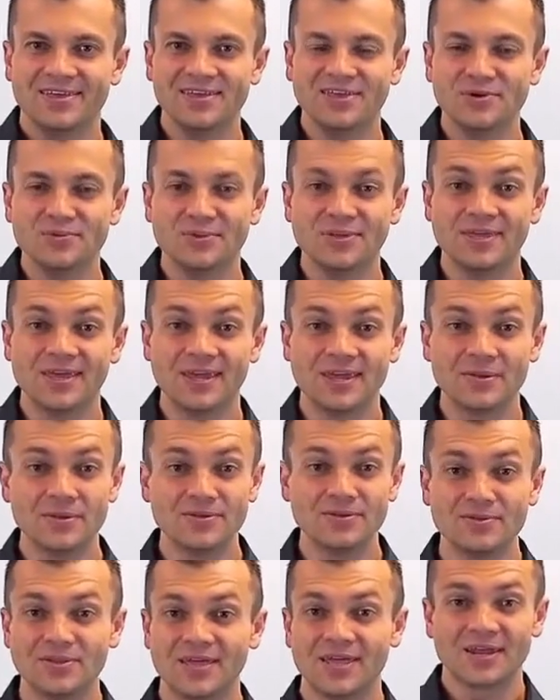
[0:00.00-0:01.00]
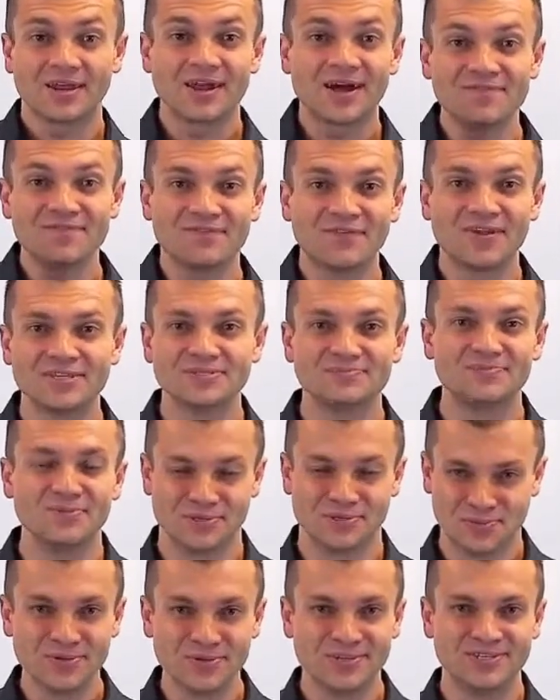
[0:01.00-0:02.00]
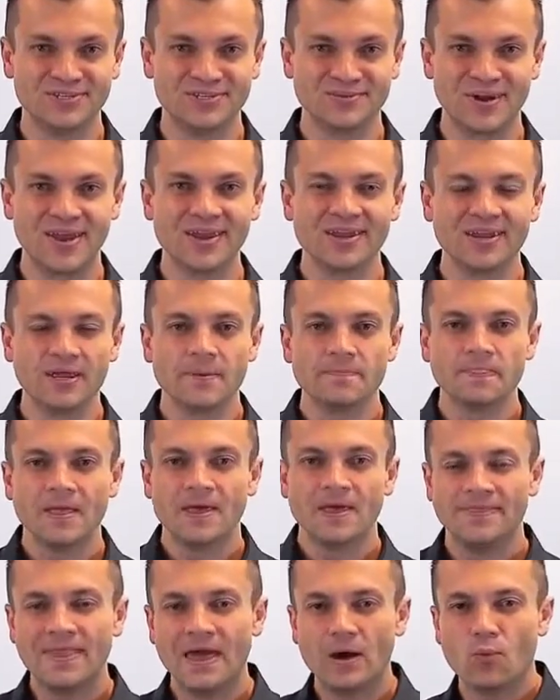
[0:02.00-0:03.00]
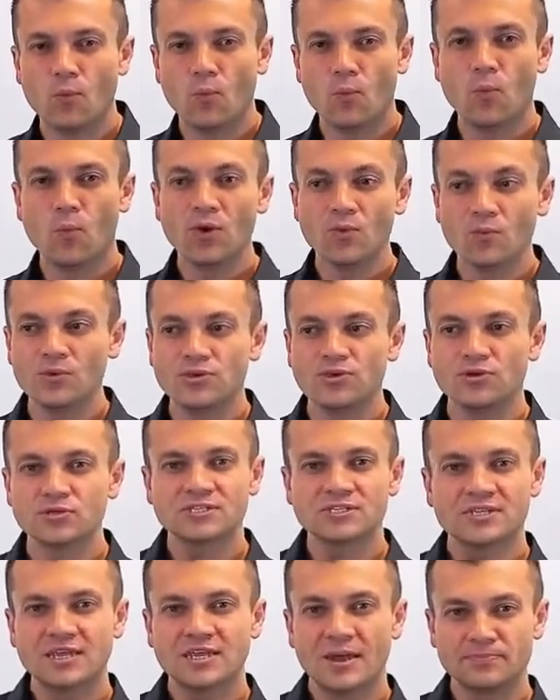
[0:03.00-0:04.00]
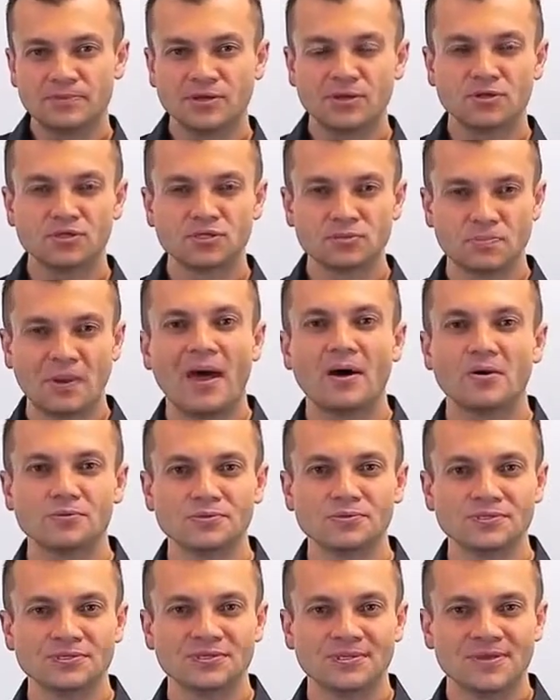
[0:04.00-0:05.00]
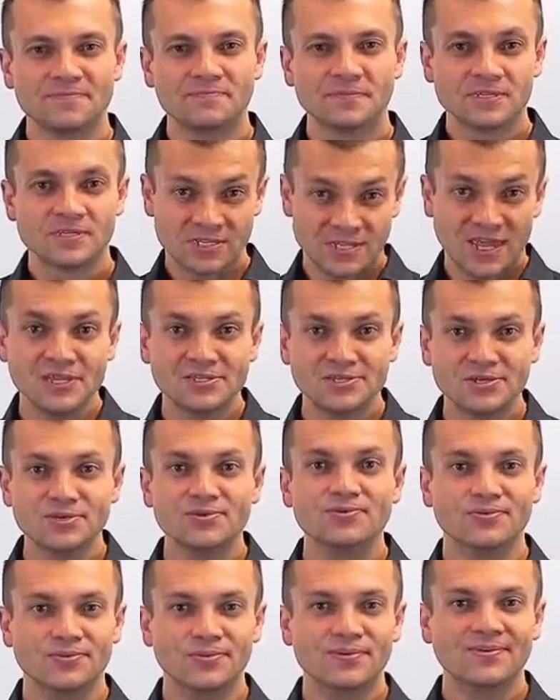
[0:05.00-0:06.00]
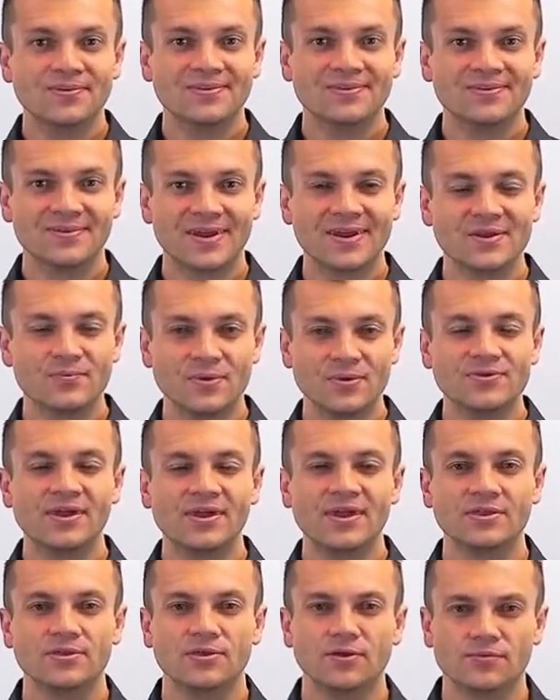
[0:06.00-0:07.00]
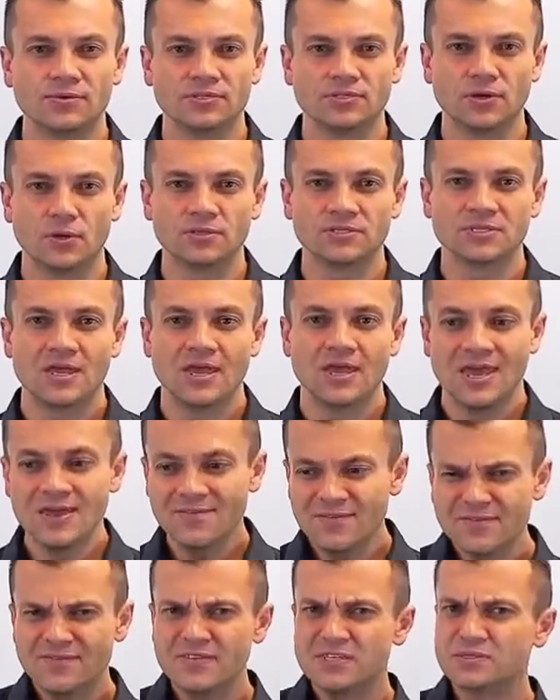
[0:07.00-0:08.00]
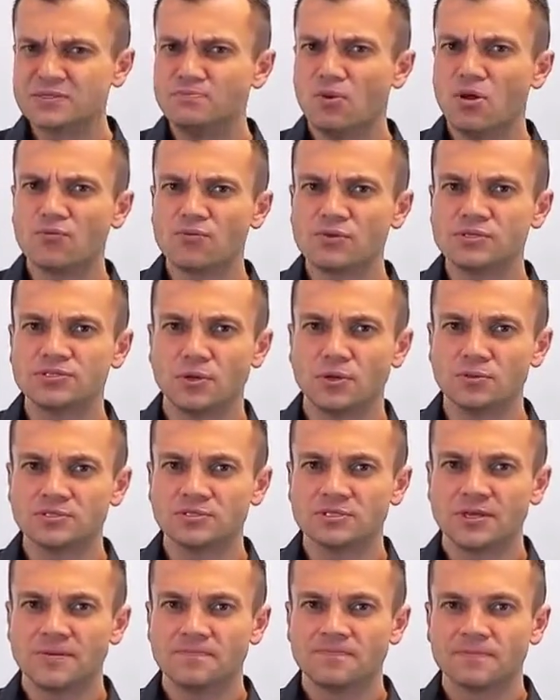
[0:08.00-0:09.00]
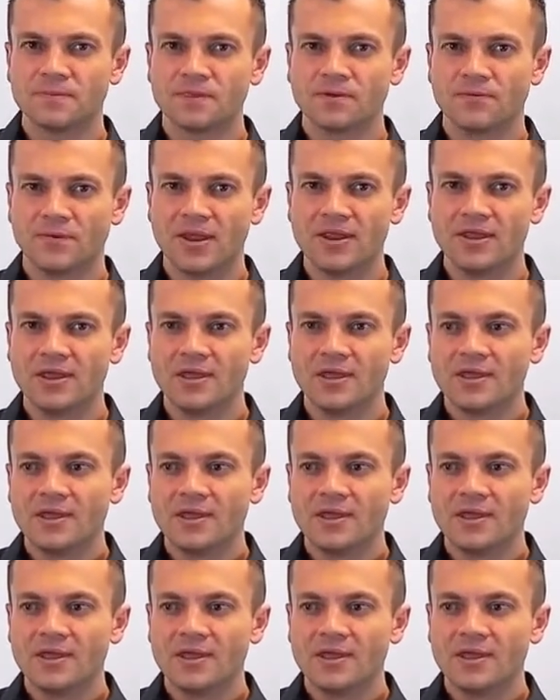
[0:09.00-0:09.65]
You'll get a confidence boost, wouldn't you, right? Now, what would your skeptical spouse say to you, right, when you're getting your results? Even if it's small results, right?